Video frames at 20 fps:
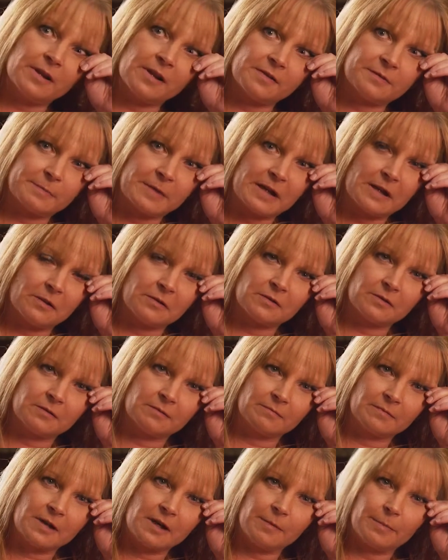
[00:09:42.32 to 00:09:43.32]
loves my house.
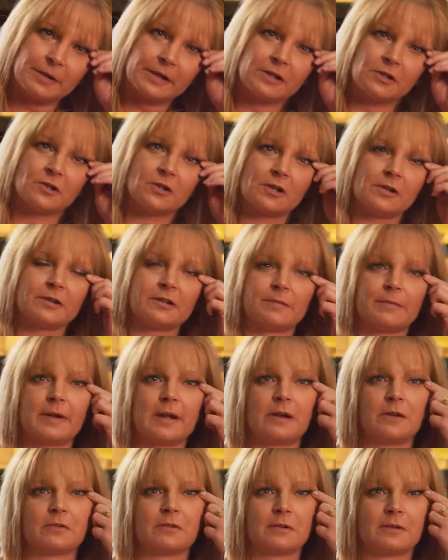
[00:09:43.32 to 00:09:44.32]
Everybody's jealous of my
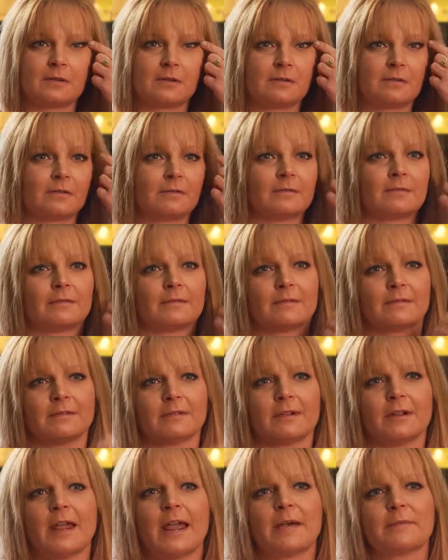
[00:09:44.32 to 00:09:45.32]
house.
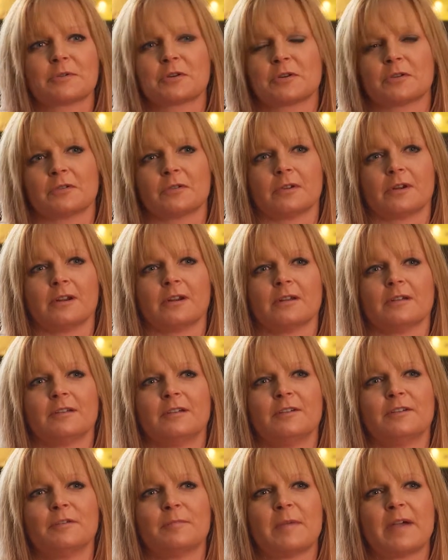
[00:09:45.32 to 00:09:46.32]
Absolutely.
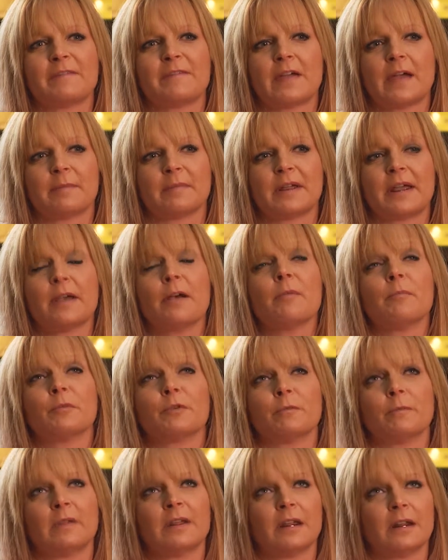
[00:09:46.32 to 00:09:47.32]
My family helped
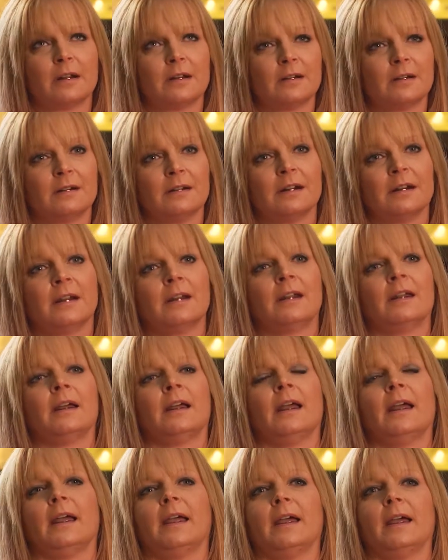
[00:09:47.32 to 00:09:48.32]
move me in,
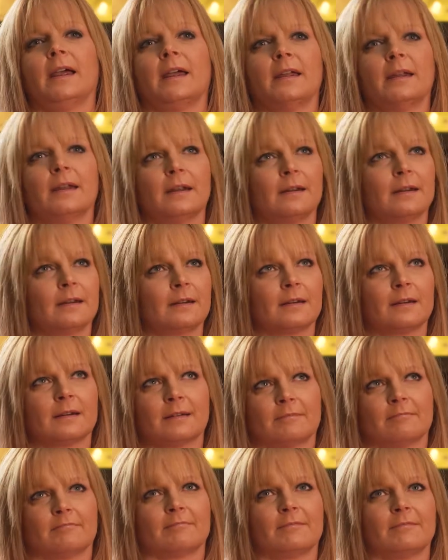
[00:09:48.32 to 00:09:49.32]
and,
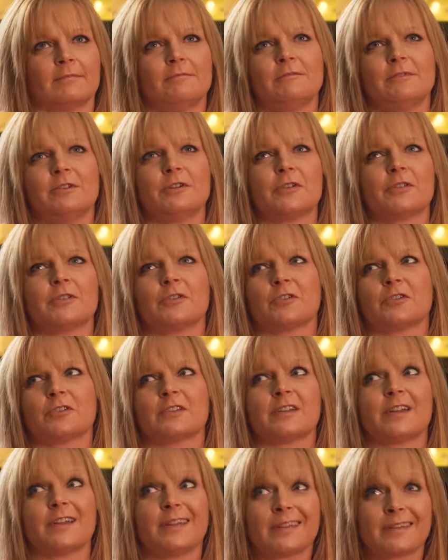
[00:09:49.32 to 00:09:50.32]
they're
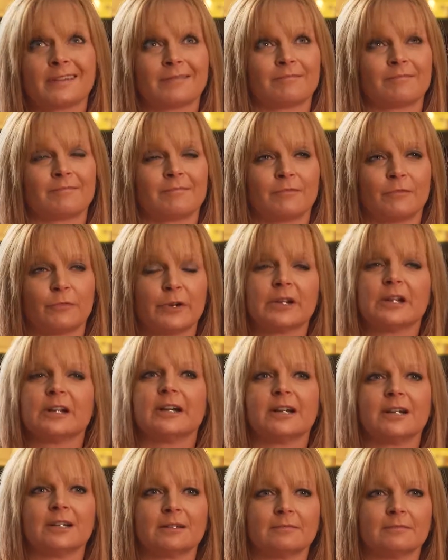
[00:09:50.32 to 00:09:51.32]
just like,
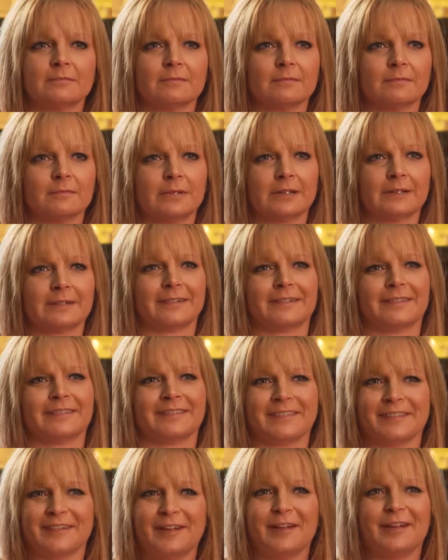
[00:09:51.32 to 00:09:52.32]
really?
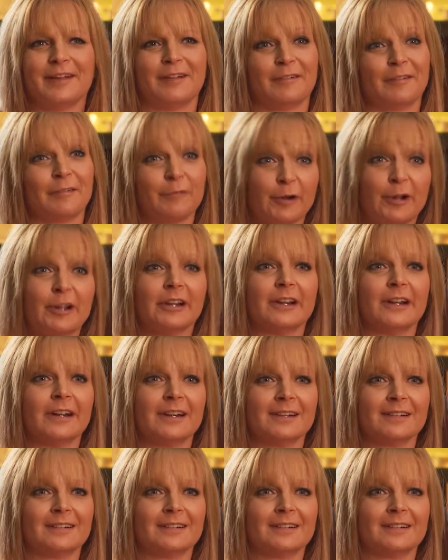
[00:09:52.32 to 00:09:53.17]
Really?